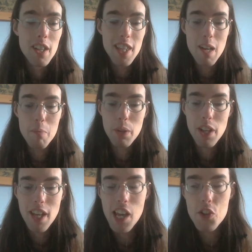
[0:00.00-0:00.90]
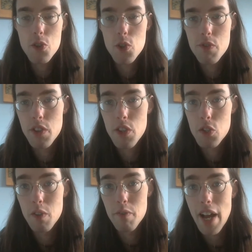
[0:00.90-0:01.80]
The implications for
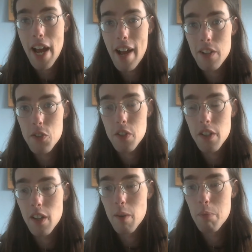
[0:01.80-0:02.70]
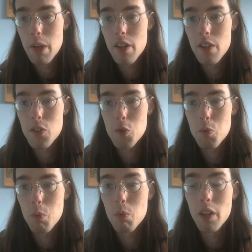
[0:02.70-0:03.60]
this are vast,
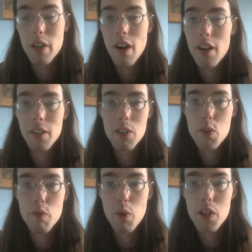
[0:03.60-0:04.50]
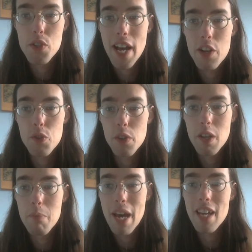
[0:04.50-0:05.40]
because regardless of what's
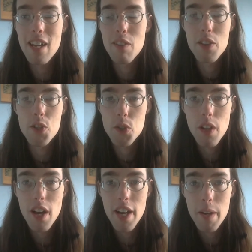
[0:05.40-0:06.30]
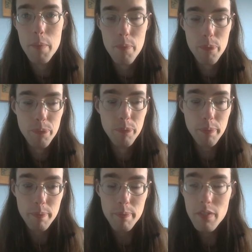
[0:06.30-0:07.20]
actually making this light,
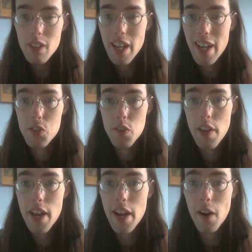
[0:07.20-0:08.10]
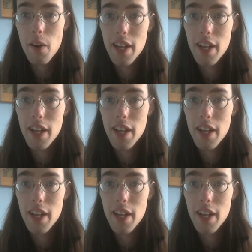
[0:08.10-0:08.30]
it's there,